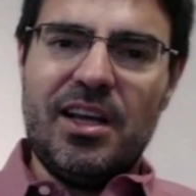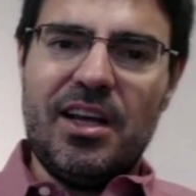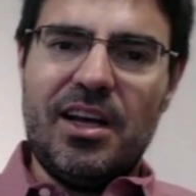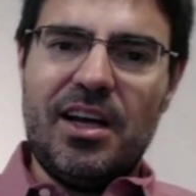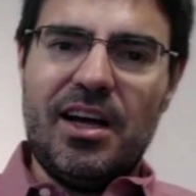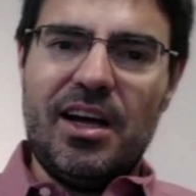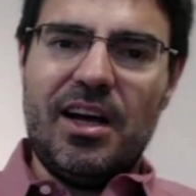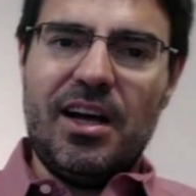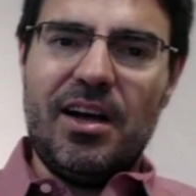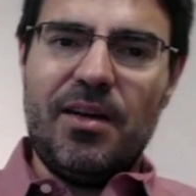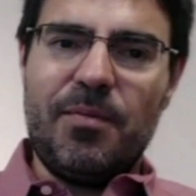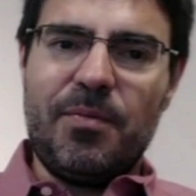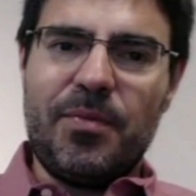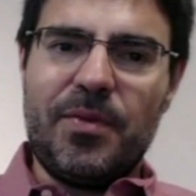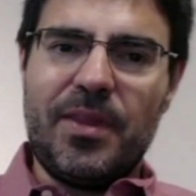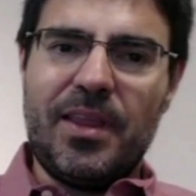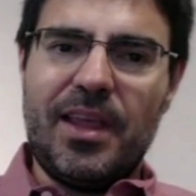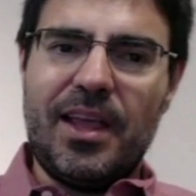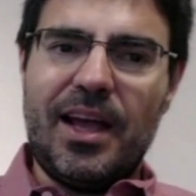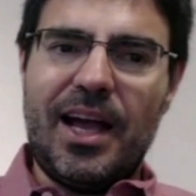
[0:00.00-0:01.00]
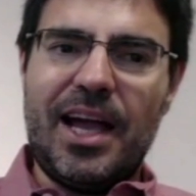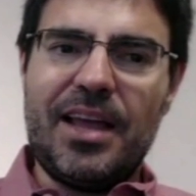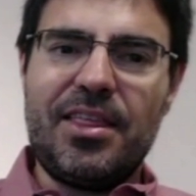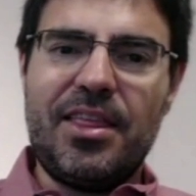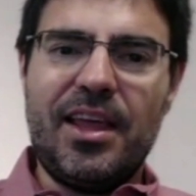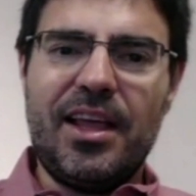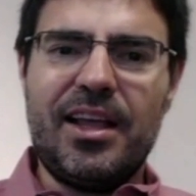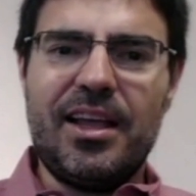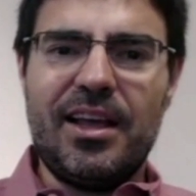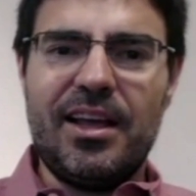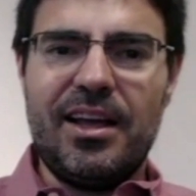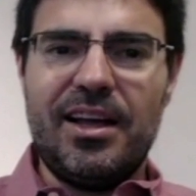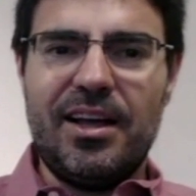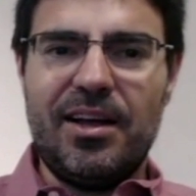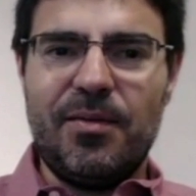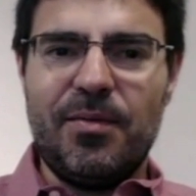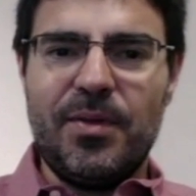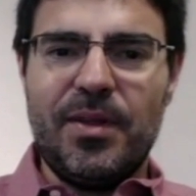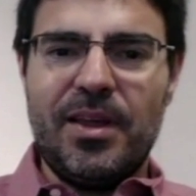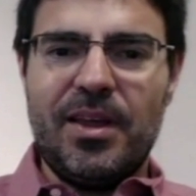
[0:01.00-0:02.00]
I think
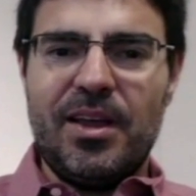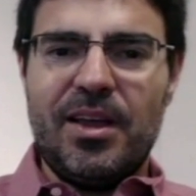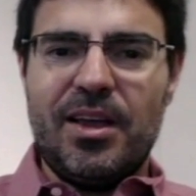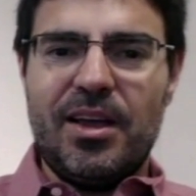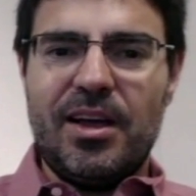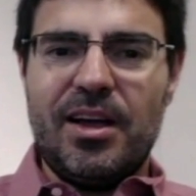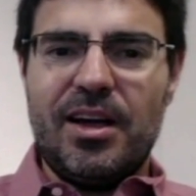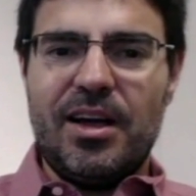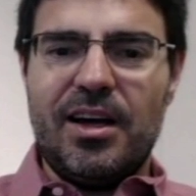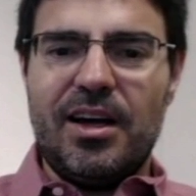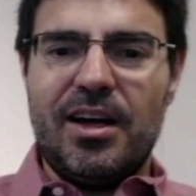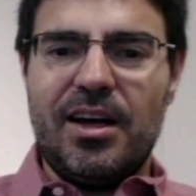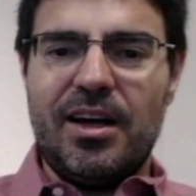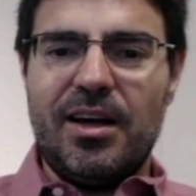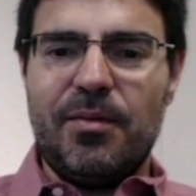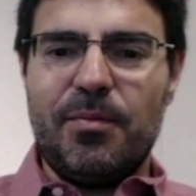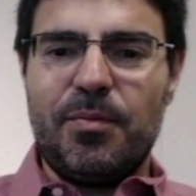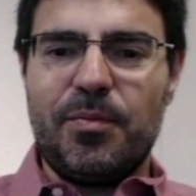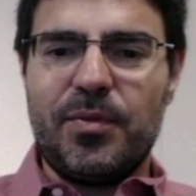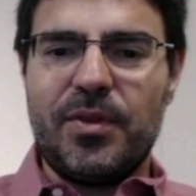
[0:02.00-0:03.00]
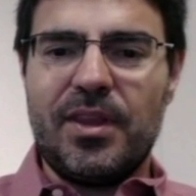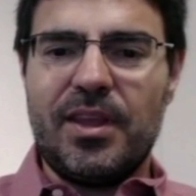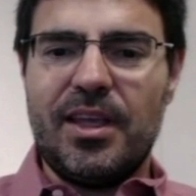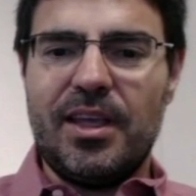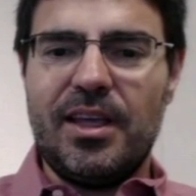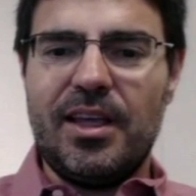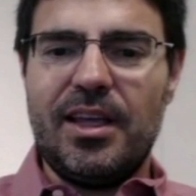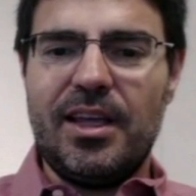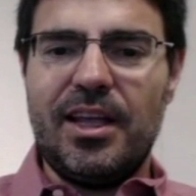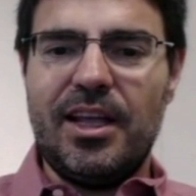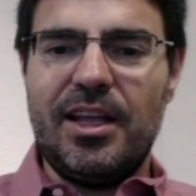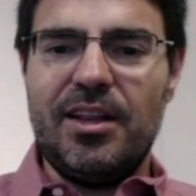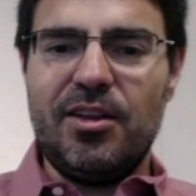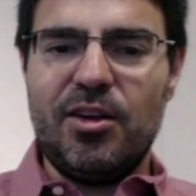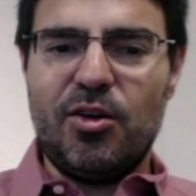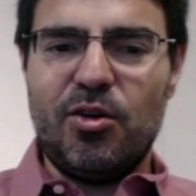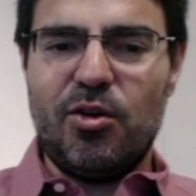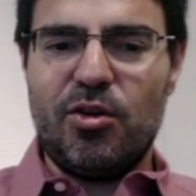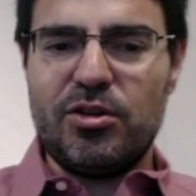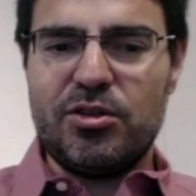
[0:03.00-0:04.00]
in the
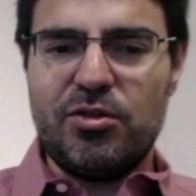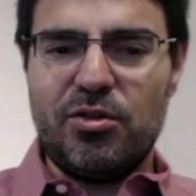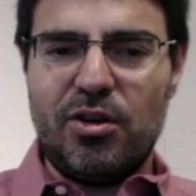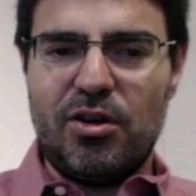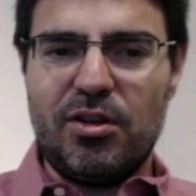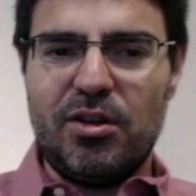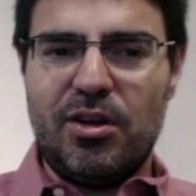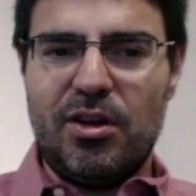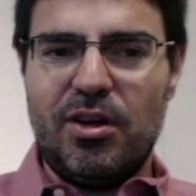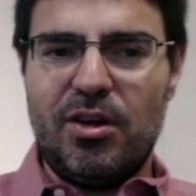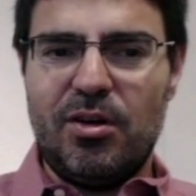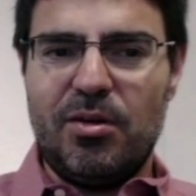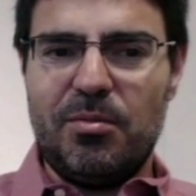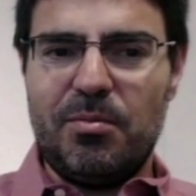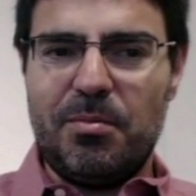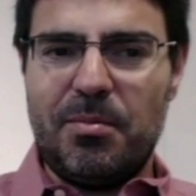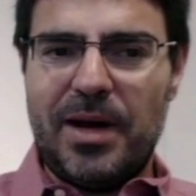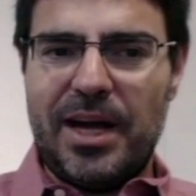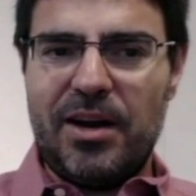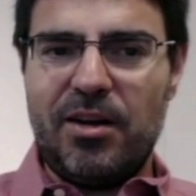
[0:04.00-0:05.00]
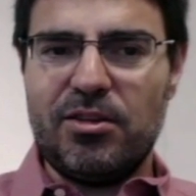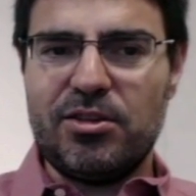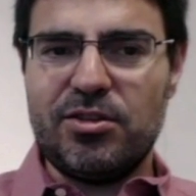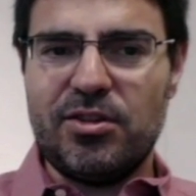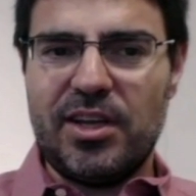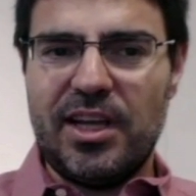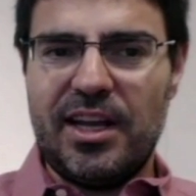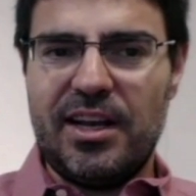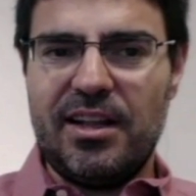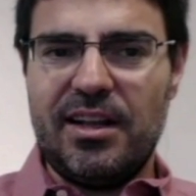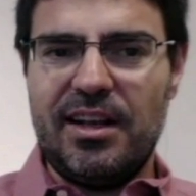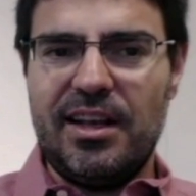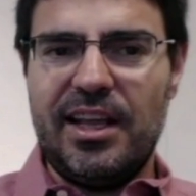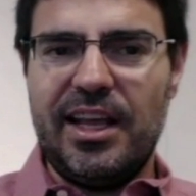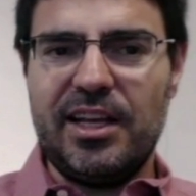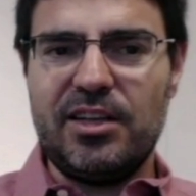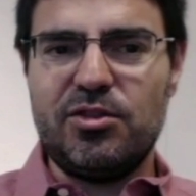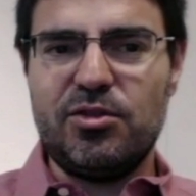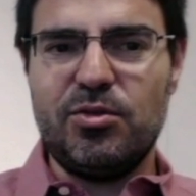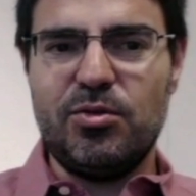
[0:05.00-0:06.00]
course you might also get a
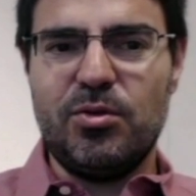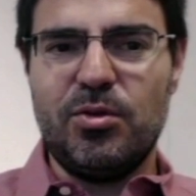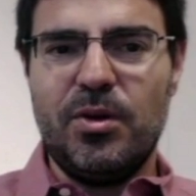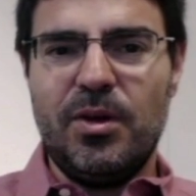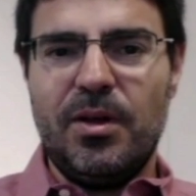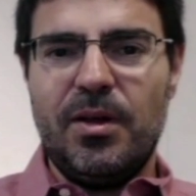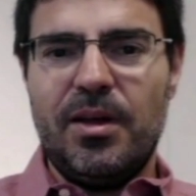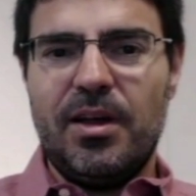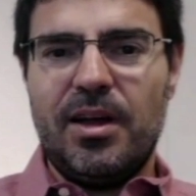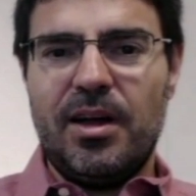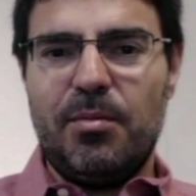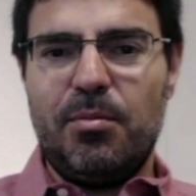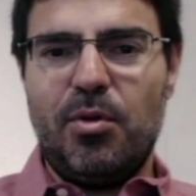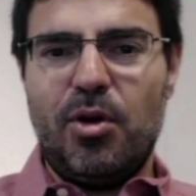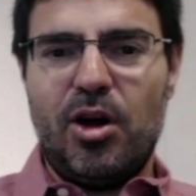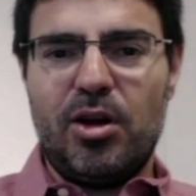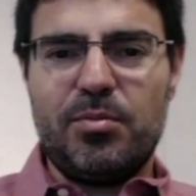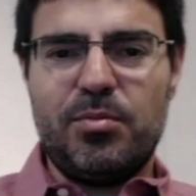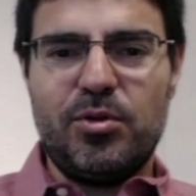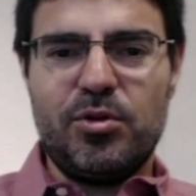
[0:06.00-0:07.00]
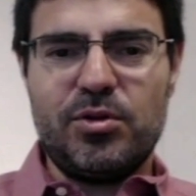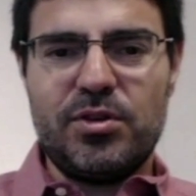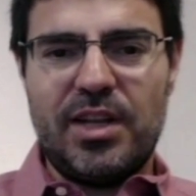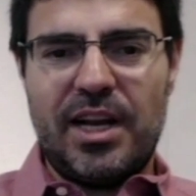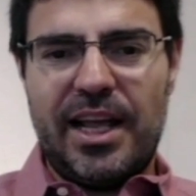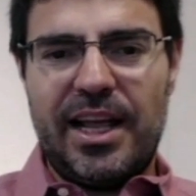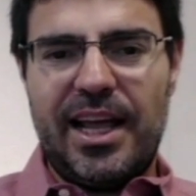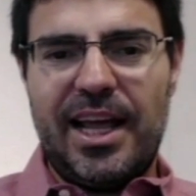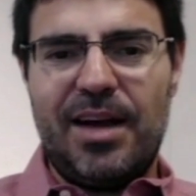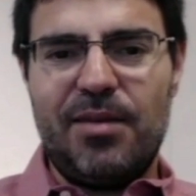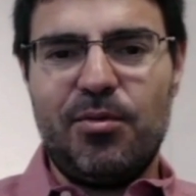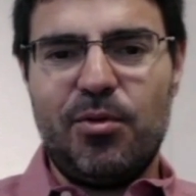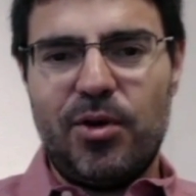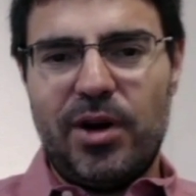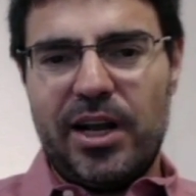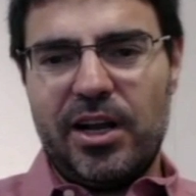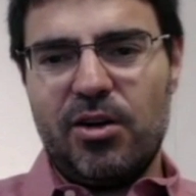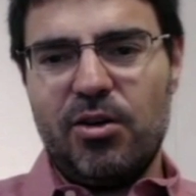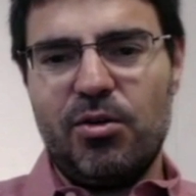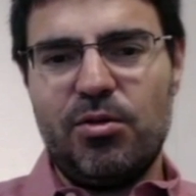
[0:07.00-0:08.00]
link to a blog post that I have where
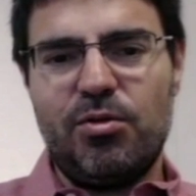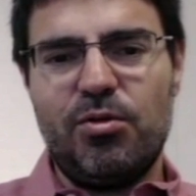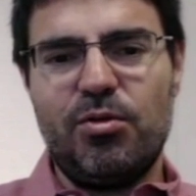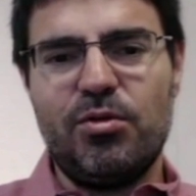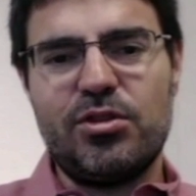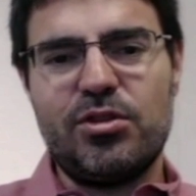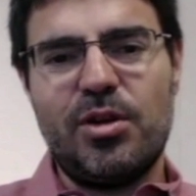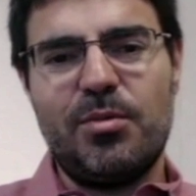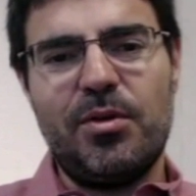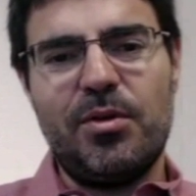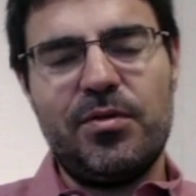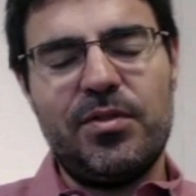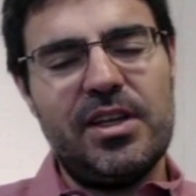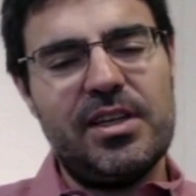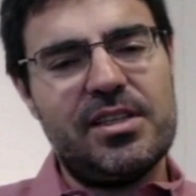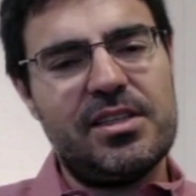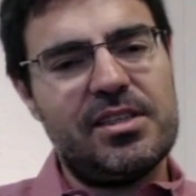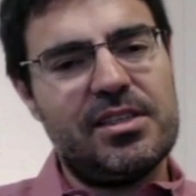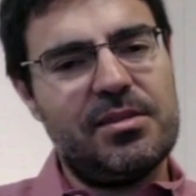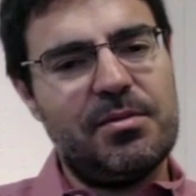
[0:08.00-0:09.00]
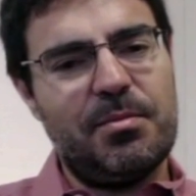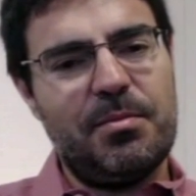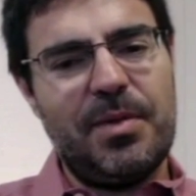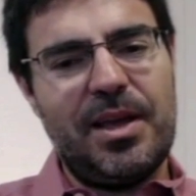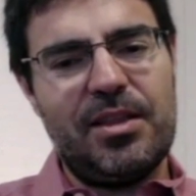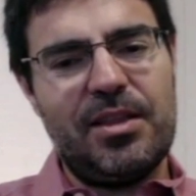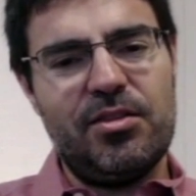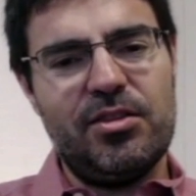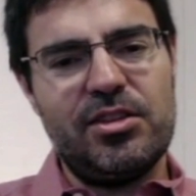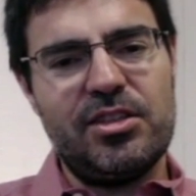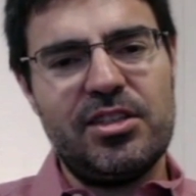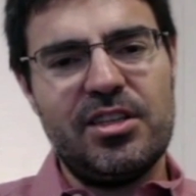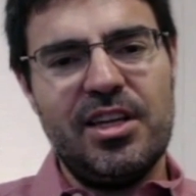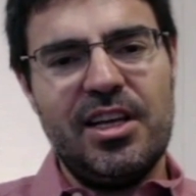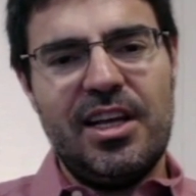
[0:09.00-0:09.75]
I go through some of these methods